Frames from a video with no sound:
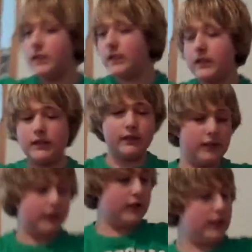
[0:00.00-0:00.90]
thing on this
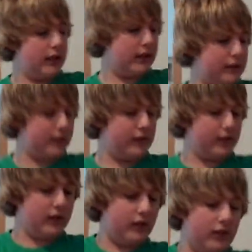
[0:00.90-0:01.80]
gun is
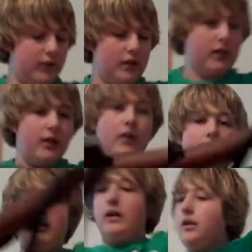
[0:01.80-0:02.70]
this little
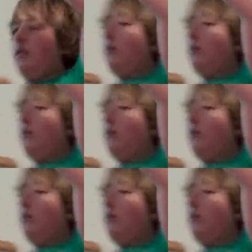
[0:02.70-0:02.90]
uh,